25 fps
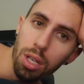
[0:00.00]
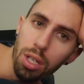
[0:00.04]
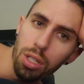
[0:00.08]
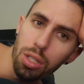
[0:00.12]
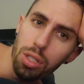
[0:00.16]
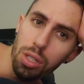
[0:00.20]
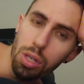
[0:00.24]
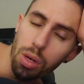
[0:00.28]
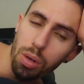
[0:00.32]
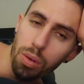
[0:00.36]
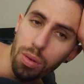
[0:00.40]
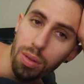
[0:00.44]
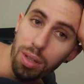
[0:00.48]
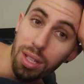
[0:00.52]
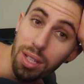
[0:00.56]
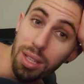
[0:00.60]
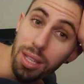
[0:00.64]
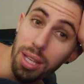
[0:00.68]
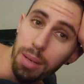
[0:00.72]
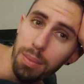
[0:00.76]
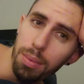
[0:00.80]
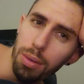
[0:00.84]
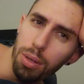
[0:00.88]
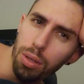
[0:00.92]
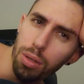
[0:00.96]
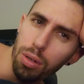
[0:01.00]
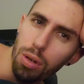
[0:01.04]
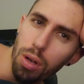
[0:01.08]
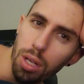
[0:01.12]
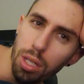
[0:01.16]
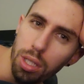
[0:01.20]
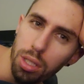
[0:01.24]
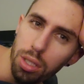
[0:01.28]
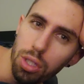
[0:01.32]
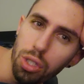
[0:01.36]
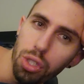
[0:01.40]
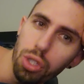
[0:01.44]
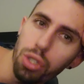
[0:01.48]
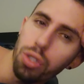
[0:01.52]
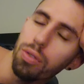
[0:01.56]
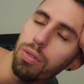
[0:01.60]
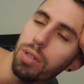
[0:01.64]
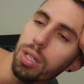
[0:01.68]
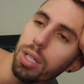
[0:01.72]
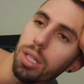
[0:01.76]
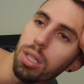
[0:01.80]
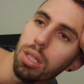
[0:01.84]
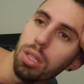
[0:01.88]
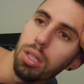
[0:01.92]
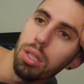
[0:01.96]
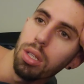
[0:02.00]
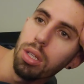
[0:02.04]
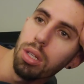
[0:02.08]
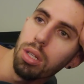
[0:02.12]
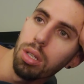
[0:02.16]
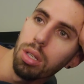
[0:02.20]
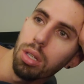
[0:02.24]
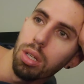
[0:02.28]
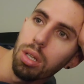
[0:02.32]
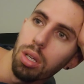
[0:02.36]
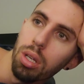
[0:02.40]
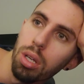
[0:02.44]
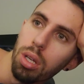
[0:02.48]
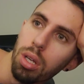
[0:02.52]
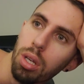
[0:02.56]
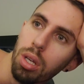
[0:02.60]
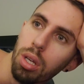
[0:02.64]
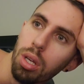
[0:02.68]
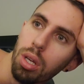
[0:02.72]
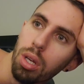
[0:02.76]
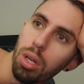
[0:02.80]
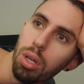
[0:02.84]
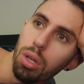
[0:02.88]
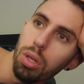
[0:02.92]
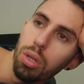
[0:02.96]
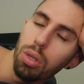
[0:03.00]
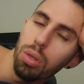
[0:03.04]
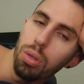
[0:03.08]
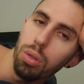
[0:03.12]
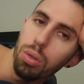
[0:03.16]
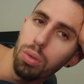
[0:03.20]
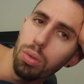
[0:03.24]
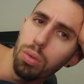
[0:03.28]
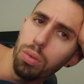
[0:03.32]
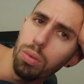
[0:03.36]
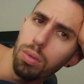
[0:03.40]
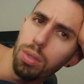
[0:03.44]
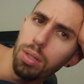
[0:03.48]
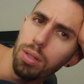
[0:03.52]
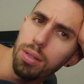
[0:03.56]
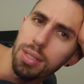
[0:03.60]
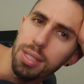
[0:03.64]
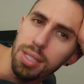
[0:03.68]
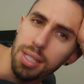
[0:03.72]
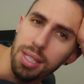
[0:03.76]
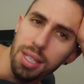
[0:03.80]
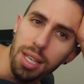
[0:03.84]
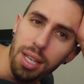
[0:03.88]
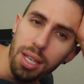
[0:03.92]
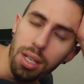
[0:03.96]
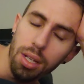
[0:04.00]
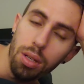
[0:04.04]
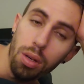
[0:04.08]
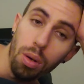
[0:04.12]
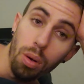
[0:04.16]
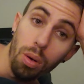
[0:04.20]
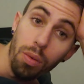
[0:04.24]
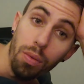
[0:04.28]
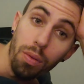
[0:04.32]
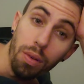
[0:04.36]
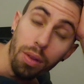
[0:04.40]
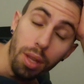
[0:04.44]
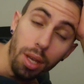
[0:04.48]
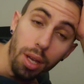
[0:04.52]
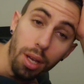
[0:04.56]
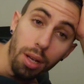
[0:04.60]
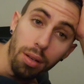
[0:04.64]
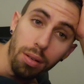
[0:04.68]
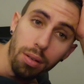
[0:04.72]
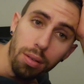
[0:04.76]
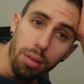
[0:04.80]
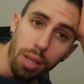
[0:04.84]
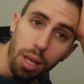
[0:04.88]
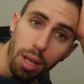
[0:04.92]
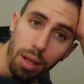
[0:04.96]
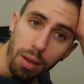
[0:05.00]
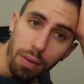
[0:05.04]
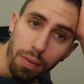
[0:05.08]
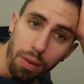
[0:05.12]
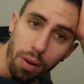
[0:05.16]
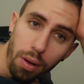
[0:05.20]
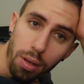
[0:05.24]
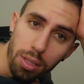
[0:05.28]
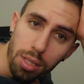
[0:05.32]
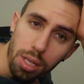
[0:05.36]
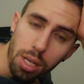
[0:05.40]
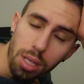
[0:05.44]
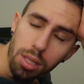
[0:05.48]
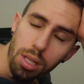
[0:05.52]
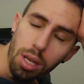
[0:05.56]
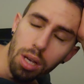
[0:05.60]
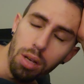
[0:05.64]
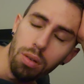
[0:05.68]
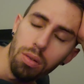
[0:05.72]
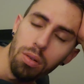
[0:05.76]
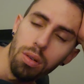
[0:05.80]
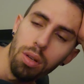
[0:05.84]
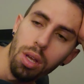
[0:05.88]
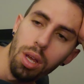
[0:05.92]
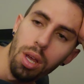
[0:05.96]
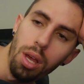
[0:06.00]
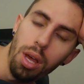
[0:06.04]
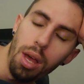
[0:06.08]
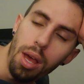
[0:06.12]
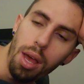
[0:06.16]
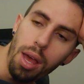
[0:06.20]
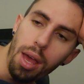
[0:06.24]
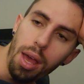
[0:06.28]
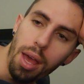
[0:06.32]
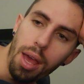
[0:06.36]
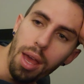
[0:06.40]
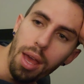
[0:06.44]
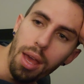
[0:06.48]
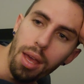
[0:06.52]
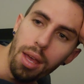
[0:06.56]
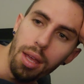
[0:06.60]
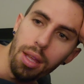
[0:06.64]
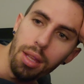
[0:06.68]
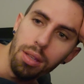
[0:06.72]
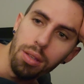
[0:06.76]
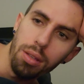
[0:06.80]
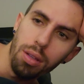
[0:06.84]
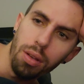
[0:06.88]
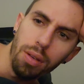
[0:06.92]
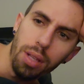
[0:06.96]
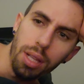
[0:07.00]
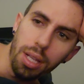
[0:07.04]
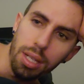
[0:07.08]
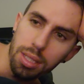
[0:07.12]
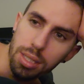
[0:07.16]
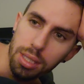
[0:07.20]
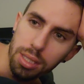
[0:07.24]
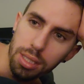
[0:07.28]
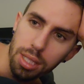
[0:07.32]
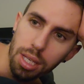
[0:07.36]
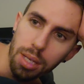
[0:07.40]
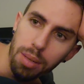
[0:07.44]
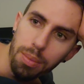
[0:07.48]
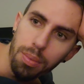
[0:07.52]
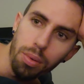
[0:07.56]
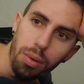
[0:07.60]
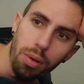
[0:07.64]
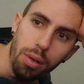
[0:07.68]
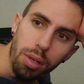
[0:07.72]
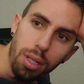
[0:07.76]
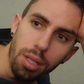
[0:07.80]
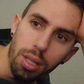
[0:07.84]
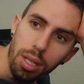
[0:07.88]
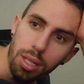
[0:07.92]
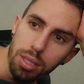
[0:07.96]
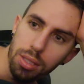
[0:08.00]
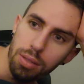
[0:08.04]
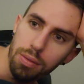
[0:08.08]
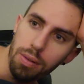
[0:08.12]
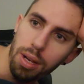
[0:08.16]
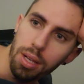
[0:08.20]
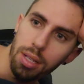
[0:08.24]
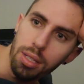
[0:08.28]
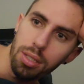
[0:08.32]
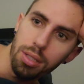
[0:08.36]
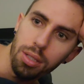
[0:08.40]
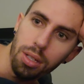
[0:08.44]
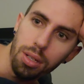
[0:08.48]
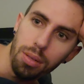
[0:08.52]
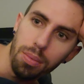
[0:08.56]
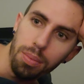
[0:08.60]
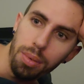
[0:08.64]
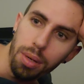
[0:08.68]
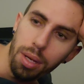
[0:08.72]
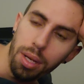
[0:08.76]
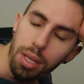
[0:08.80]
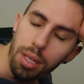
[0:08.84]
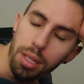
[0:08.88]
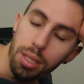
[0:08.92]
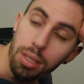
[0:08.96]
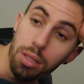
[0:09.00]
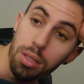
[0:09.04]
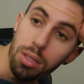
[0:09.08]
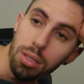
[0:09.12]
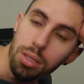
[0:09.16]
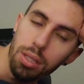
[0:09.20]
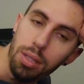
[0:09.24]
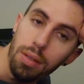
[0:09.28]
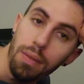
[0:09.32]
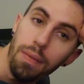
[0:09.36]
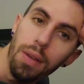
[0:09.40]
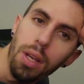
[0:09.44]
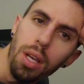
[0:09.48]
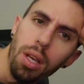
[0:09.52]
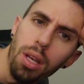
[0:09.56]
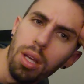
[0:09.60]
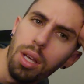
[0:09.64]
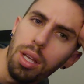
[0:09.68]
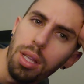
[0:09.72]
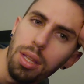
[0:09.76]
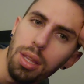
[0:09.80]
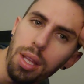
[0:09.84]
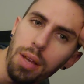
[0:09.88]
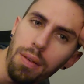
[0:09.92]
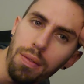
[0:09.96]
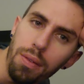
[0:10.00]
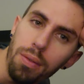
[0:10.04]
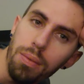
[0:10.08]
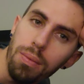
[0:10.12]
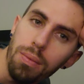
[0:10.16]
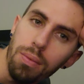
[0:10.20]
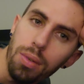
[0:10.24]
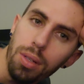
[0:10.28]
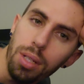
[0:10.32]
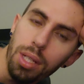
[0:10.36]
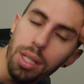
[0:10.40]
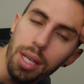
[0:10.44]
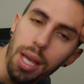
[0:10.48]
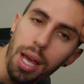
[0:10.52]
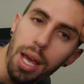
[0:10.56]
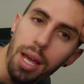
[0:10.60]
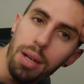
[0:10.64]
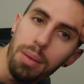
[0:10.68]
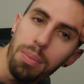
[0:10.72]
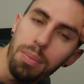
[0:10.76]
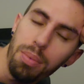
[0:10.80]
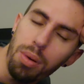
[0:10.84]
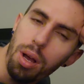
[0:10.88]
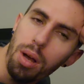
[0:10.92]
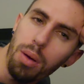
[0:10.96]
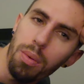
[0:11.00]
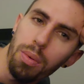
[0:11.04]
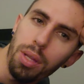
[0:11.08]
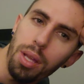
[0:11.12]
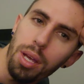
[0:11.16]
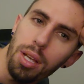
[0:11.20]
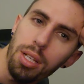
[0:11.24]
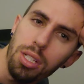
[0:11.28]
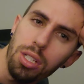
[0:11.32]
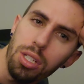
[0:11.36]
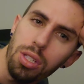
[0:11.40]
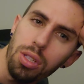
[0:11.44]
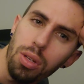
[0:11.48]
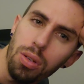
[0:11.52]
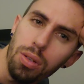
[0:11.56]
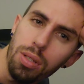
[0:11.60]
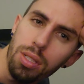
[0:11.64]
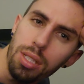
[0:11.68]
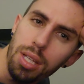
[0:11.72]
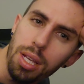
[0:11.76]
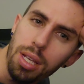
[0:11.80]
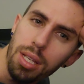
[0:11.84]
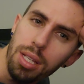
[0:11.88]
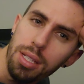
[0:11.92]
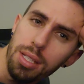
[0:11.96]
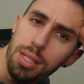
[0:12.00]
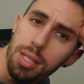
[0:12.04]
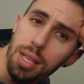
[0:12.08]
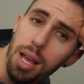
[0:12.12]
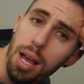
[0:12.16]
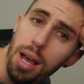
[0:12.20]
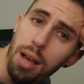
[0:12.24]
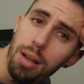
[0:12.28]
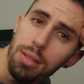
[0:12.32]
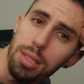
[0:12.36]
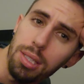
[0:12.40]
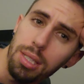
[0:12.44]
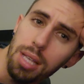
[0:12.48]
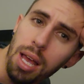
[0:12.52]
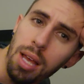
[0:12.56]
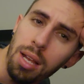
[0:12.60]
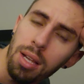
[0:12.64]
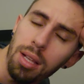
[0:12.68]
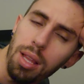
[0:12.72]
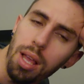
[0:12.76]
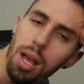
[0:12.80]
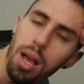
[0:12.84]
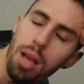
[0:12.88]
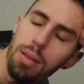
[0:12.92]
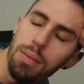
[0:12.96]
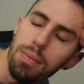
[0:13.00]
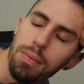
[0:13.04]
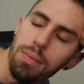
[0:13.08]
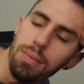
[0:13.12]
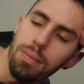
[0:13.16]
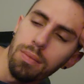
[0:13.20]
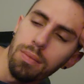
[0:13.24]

So the neighbor across the street, who there's a kid over there that, as far as I know, and he likes to skateboard, he likes to ride his dirt bike and all that stuff. Never really had a problem with it. I just noticed that he's outside a lot.